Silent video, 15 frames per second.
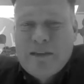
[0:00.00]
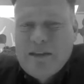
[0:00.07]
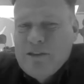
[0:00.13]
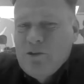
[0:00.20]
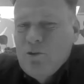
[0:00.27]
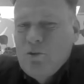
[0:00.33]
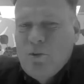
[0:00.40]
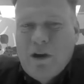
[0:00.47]

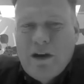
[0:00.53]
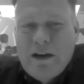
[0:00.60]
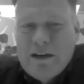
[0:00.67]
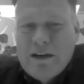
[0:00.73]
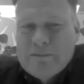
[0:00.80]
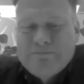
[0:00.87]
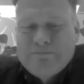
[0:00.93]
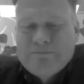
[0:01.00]
you,
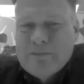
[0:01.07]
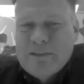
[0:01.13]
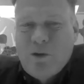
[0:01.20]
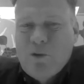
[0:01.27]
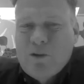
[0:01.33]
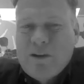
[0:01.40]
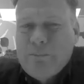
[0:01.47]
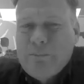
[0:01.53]
the
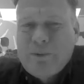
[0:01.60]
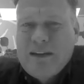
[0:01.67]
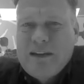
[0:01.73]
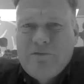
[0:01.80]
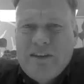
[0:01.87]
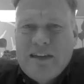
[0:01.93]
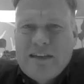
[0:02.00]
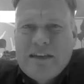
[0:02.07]
whole company,
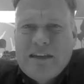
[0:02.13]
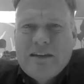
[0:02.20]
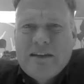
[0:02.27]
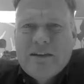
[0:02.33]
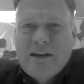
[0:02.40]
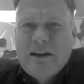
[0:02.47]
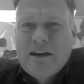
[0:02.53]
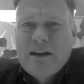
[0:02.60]
Viki,
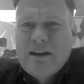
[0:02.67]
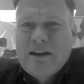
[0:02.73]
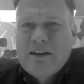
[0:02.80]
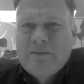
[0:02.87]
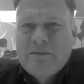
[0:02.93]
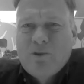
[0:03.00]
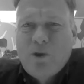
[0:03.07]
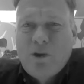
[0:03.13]

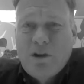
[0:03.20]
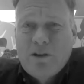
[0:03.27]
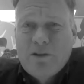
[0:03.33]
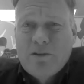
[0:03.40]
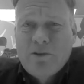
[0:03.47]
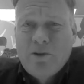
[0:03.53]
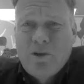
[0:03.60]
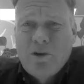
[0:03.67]
you
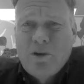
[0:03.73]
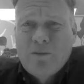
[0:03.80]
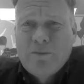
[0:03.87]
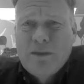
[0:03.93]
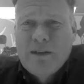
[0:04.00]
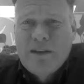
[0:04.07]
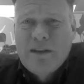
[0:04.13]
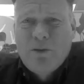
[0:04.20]

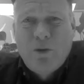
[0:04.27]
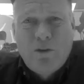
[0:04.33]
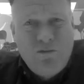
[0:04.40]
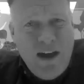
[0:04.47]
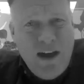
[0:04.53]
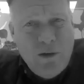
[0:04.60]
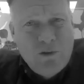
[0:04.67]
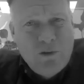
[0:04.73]
are
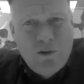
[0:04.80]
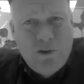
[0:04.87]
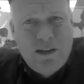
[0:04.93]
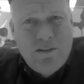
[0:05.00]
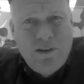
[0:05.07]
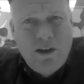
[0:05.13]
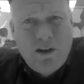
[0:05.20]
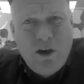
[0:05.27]
founder or
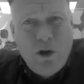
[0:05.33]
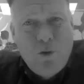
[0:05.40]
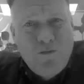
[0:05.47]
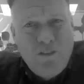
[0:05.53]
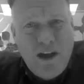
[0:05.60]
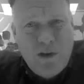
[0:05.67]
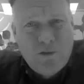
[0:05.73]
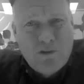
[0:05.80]
a
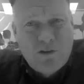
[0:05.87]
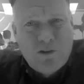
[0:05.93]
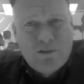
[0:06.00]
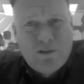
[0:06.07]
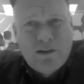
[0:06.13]
co-founder.